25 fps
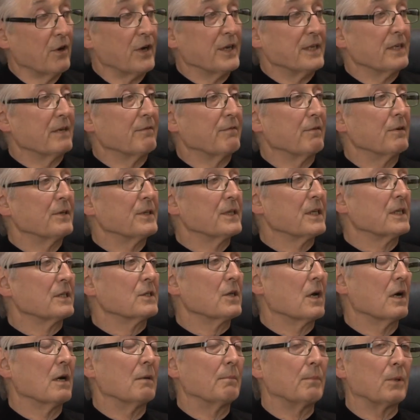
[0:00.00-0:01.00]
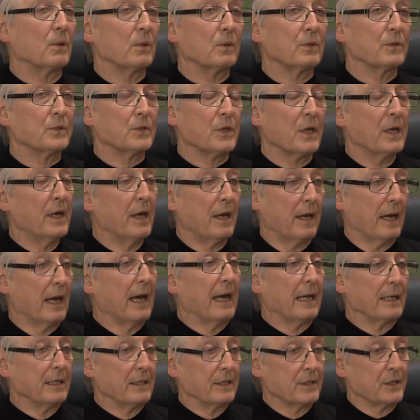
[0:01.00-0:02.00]
very different examples
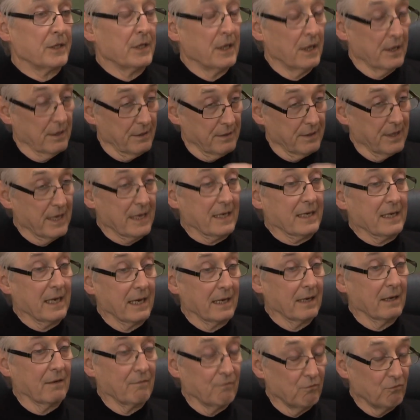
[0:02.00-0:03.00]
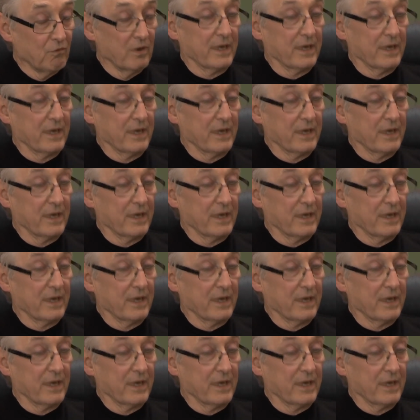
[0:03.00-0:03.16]
and thinking of